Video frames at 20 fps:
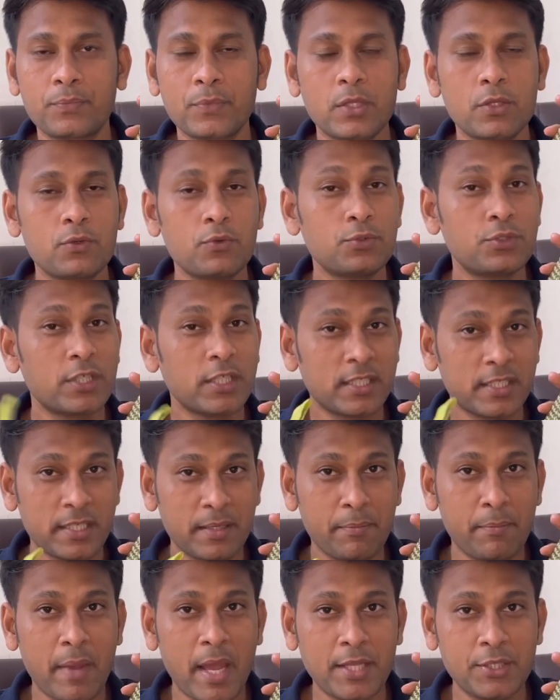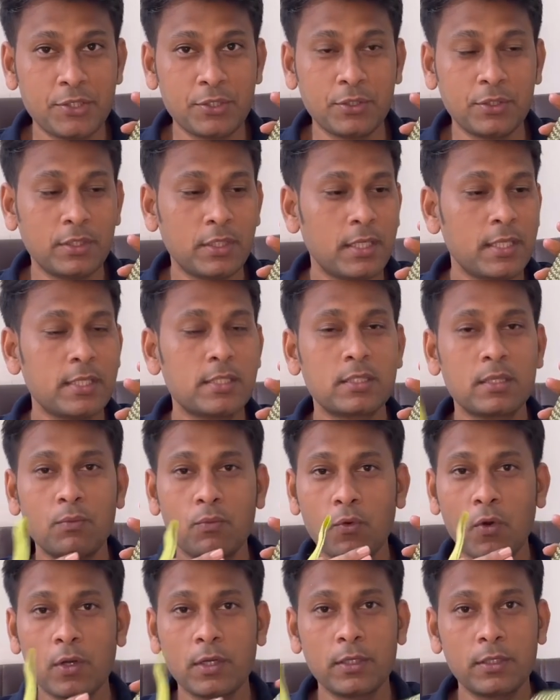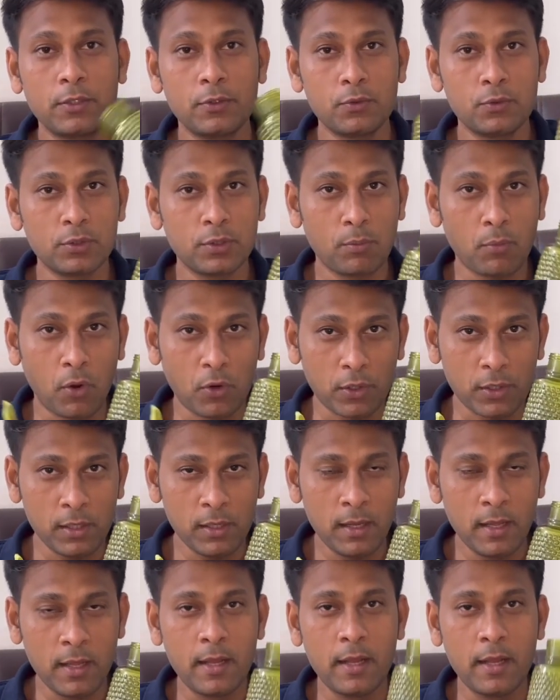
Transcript: You just imagine there is some water into the bottle